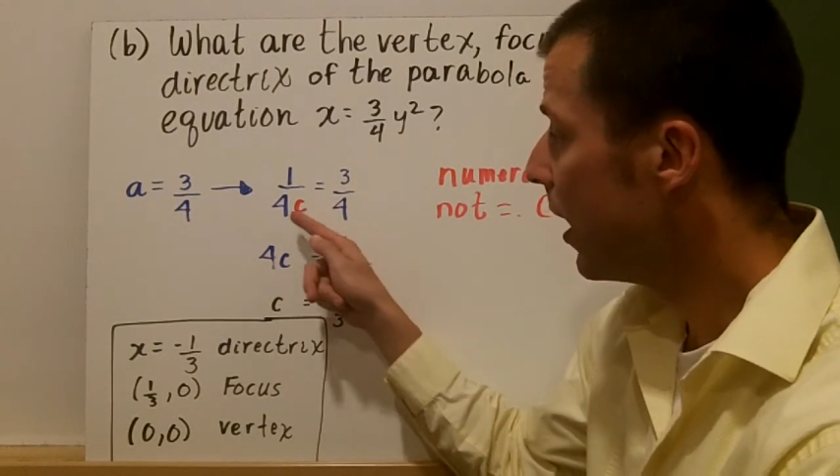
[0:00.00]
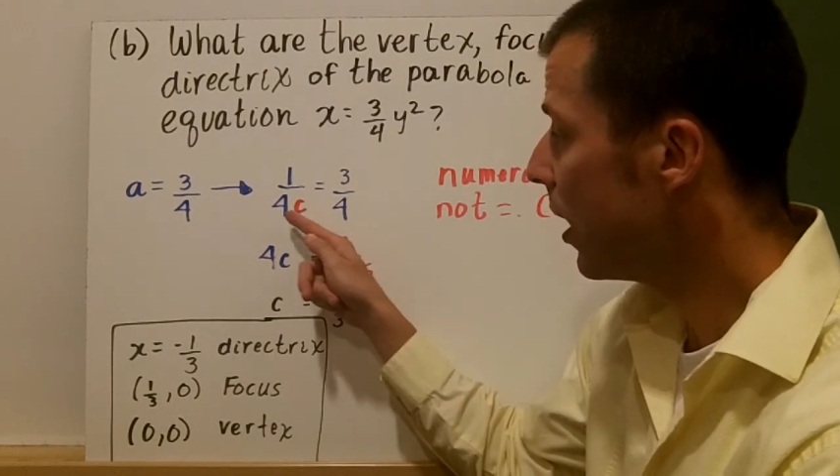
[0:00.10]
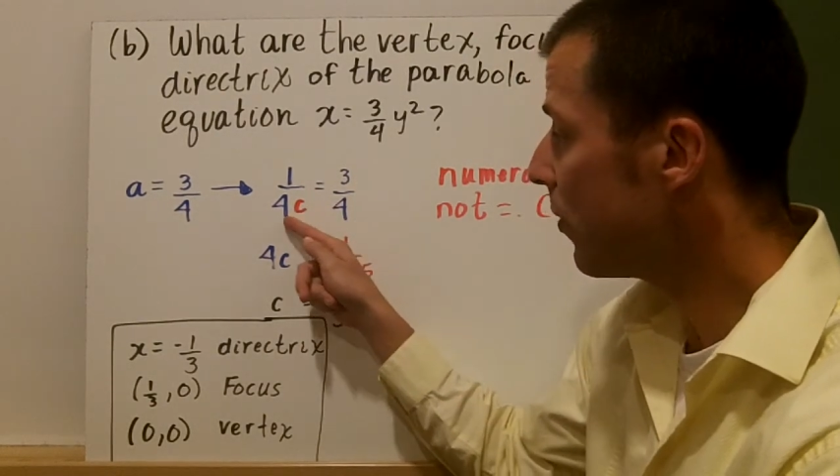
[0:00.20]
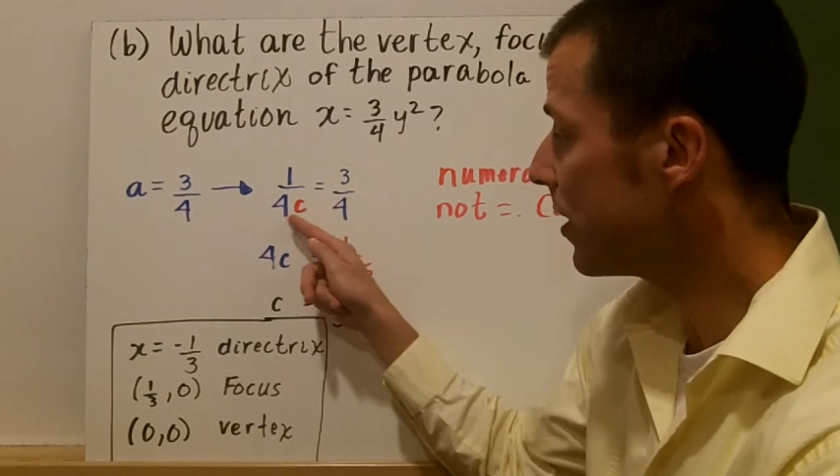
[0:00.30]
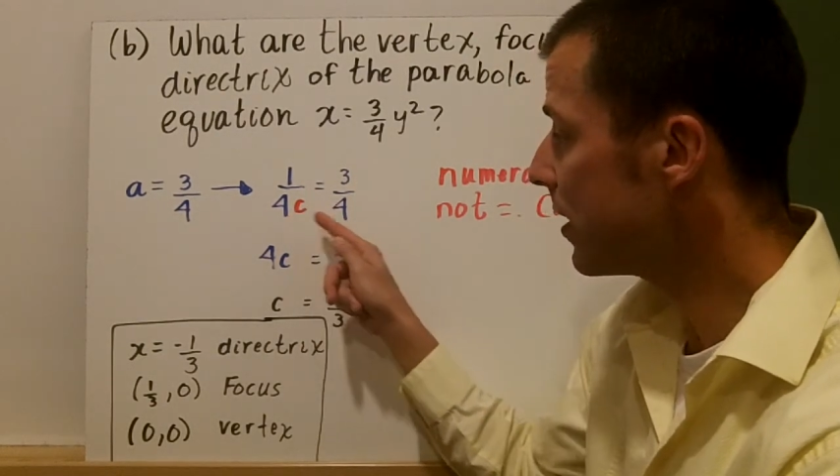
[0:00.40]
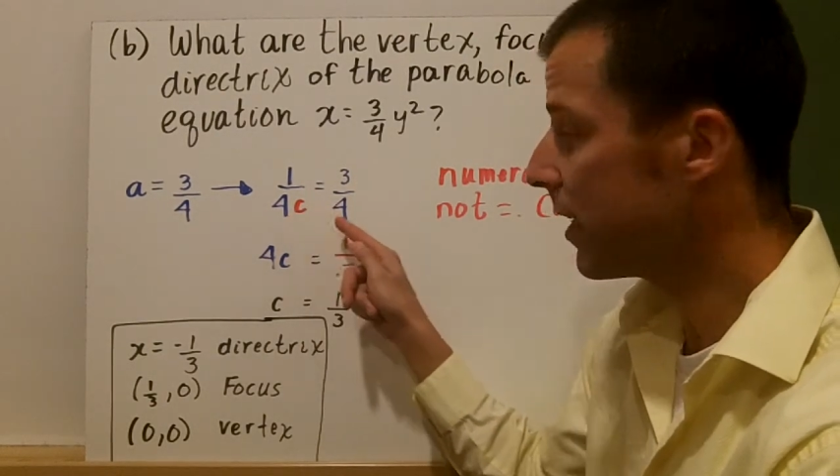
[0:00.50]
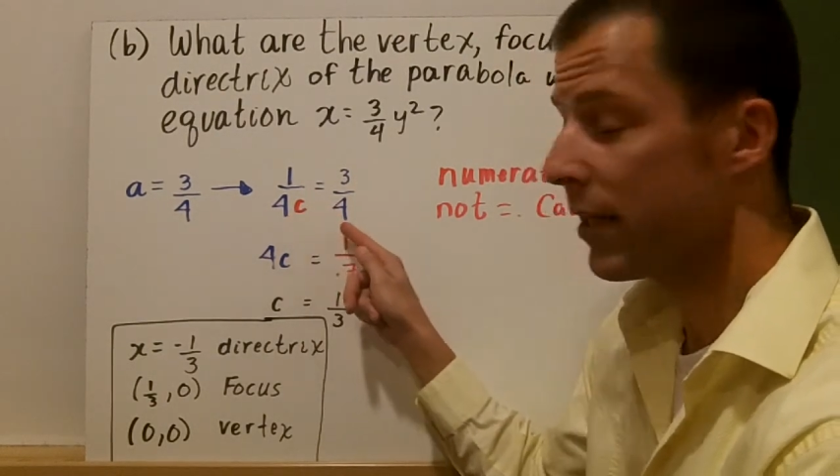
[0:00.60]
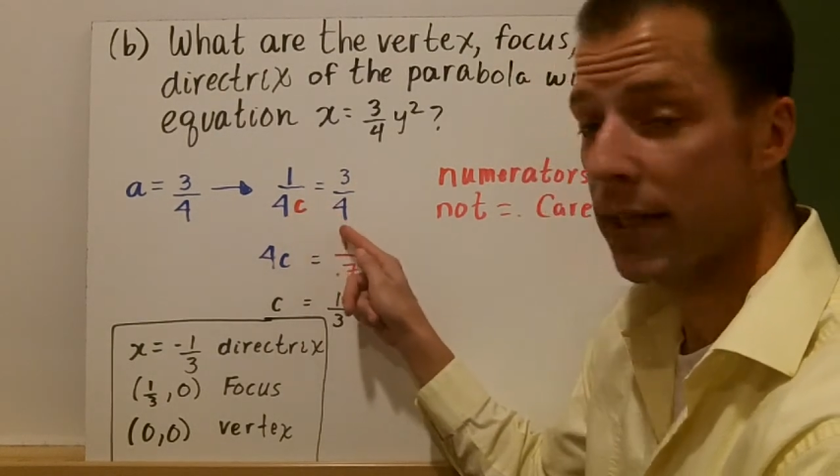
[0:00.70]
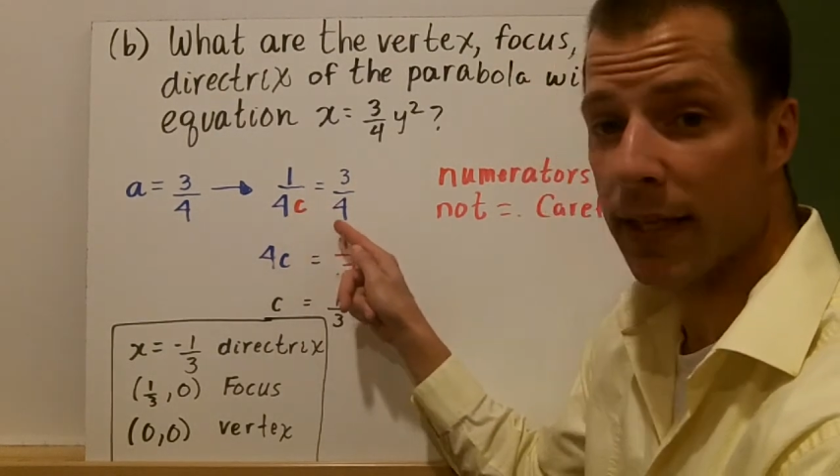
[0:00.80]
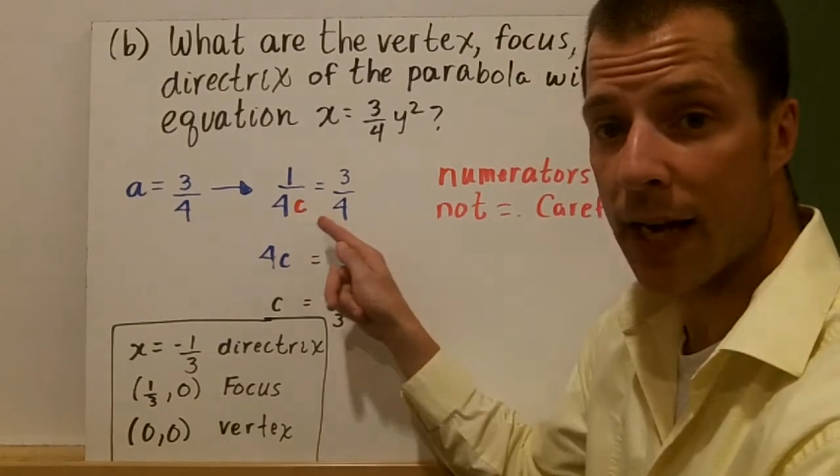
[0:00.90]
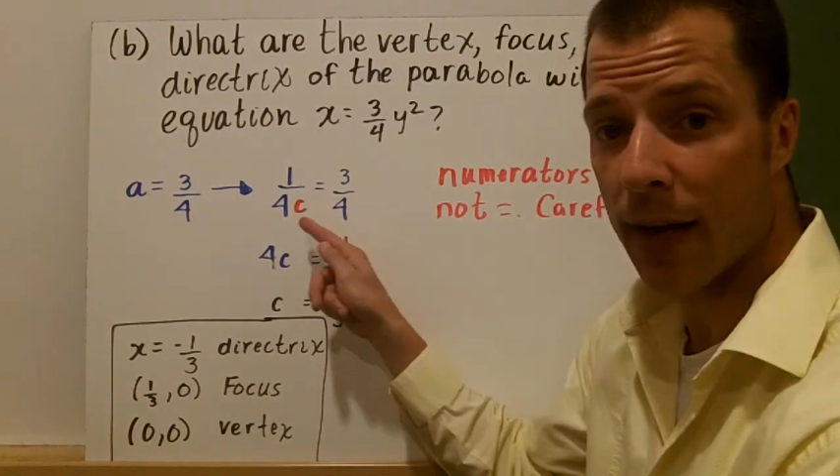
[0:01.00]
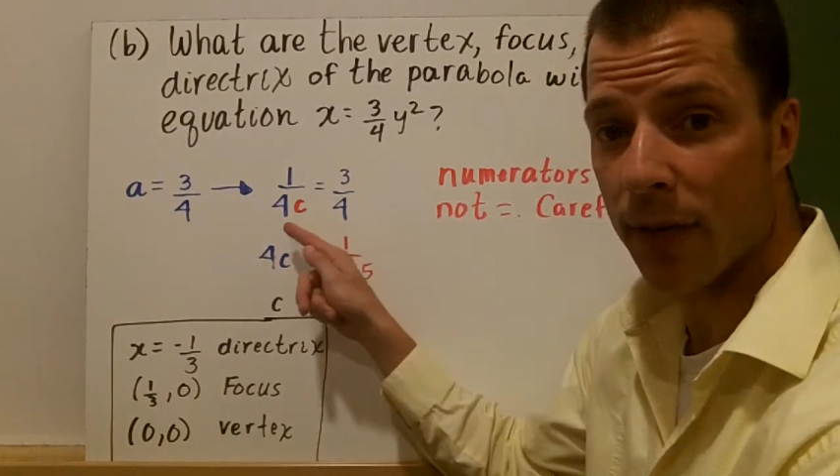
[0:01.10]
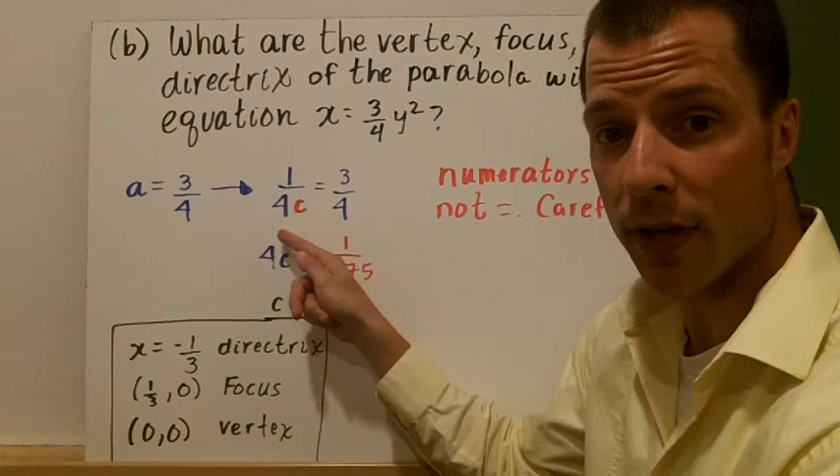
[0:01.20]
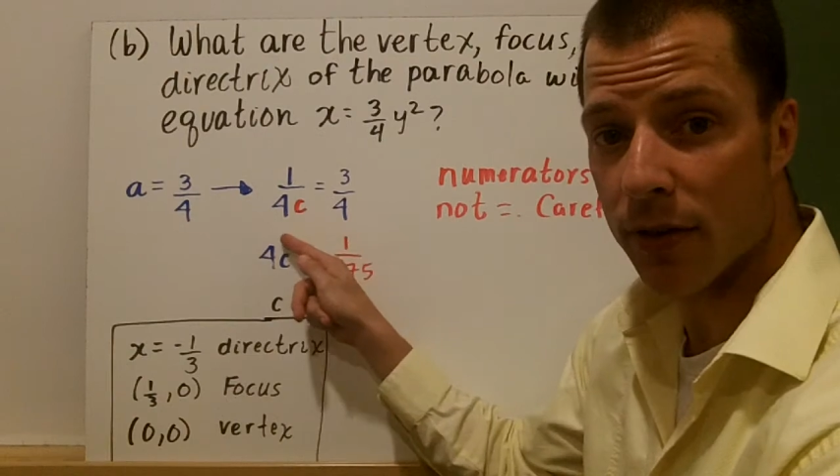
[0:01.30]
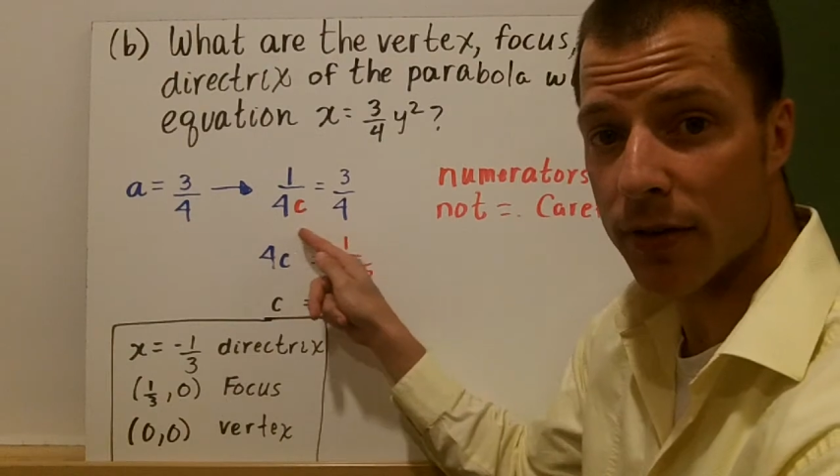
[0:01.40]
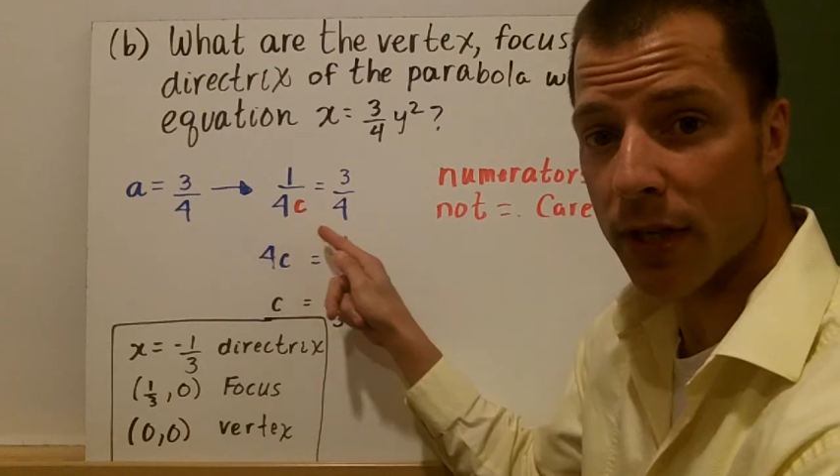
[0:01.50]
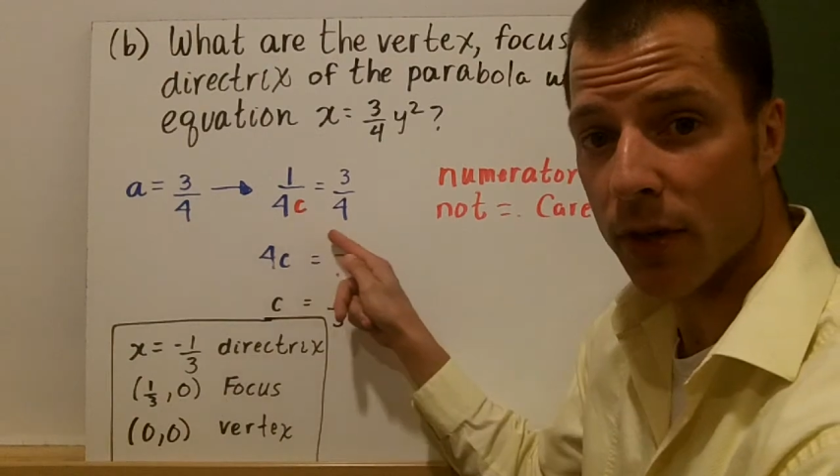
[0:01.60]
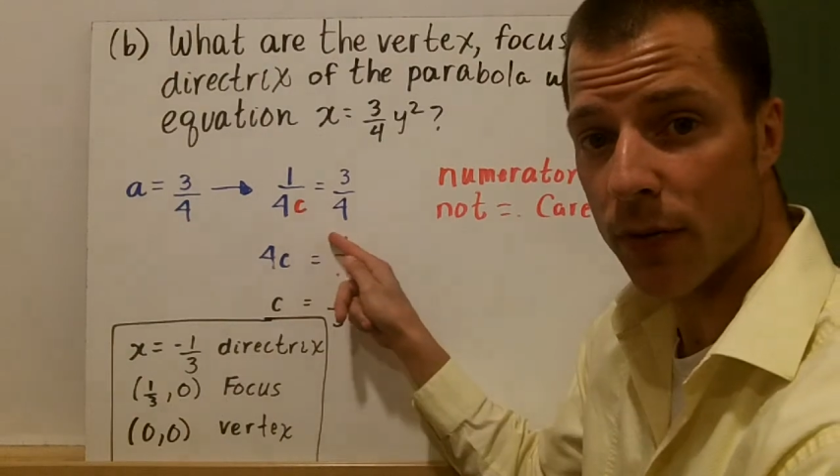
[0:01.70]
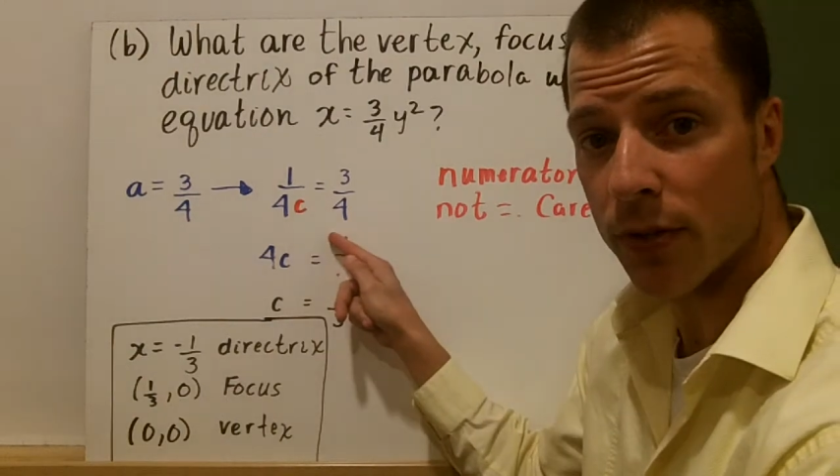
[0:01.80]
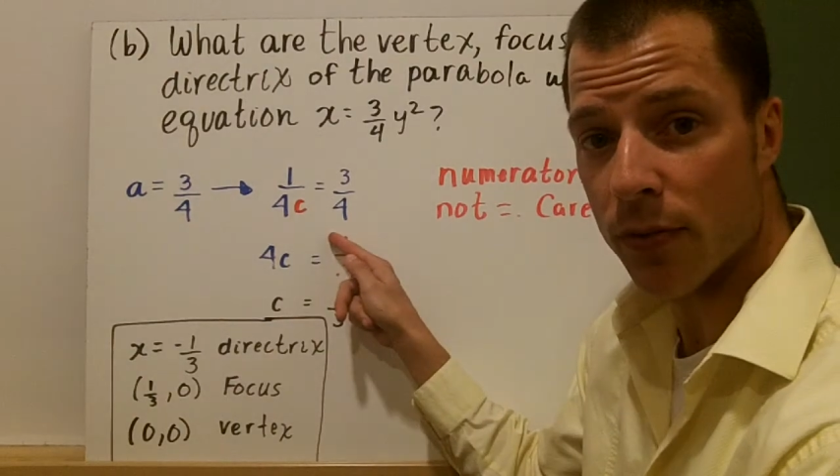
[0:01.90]
and we set the denominators
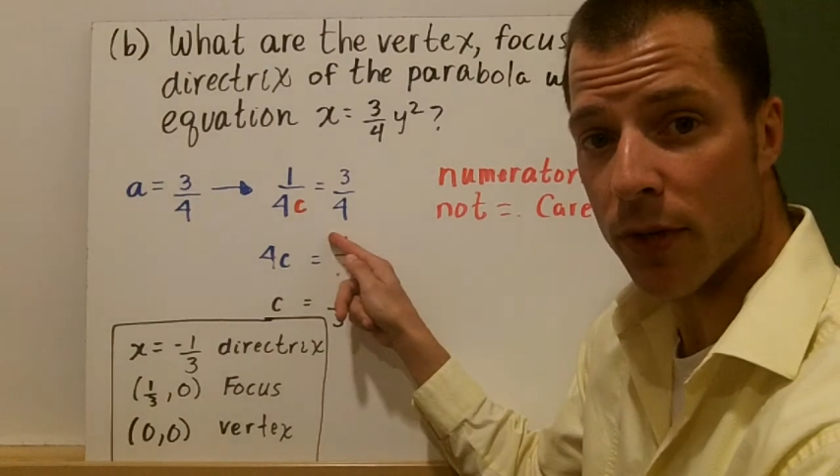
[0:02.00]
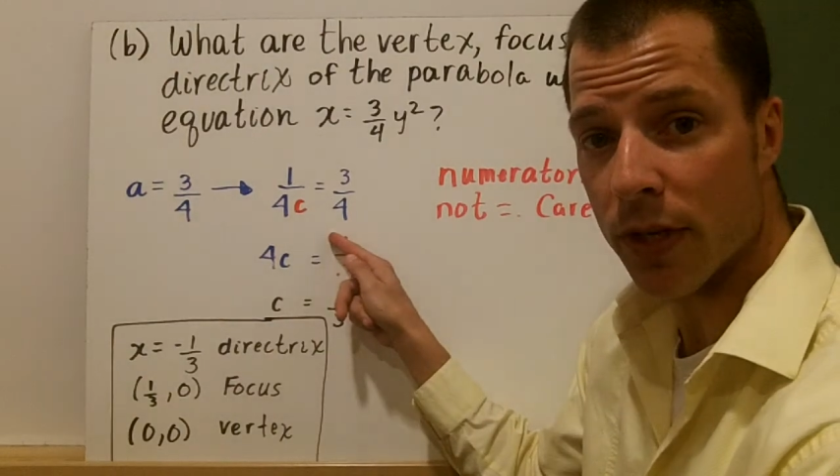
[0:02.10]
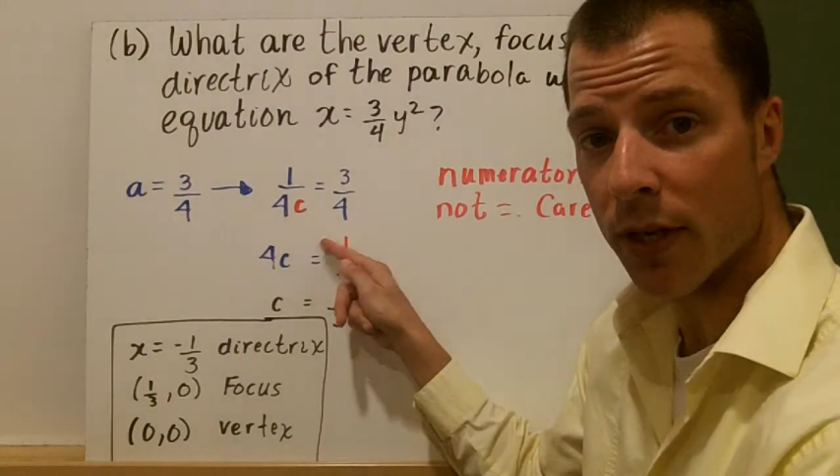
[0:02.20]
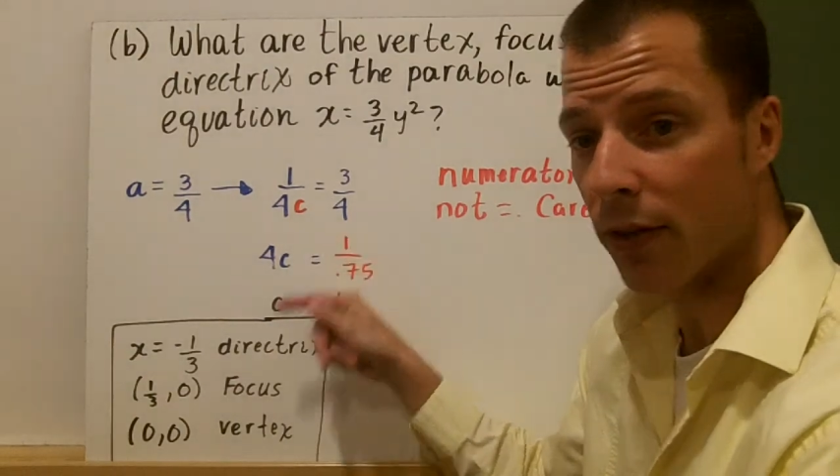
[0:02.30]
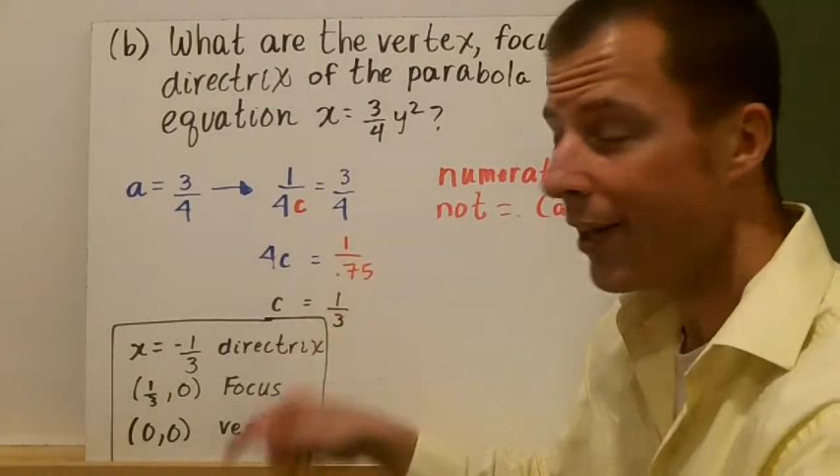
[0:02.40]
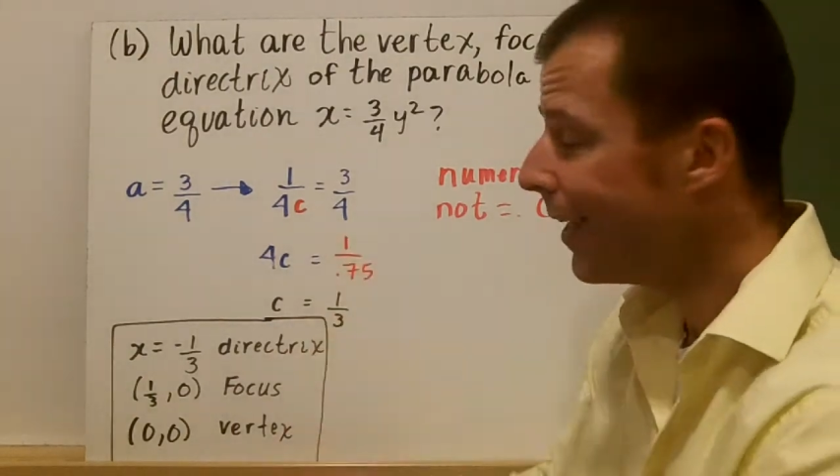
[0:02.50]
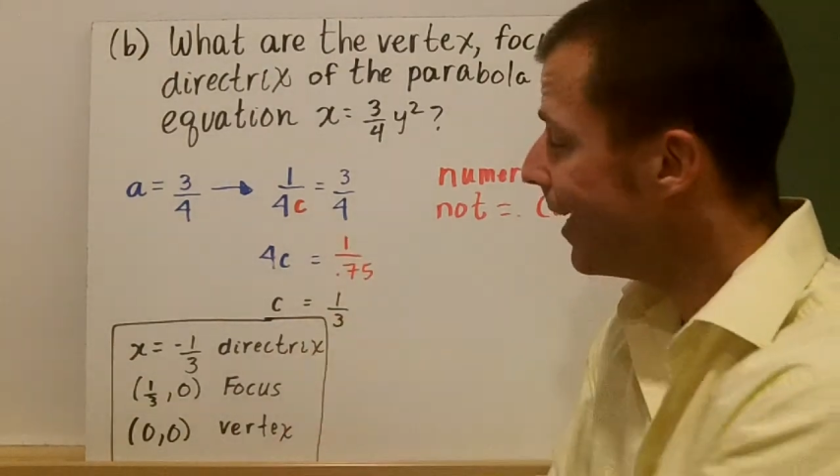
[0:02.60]
equal to one another.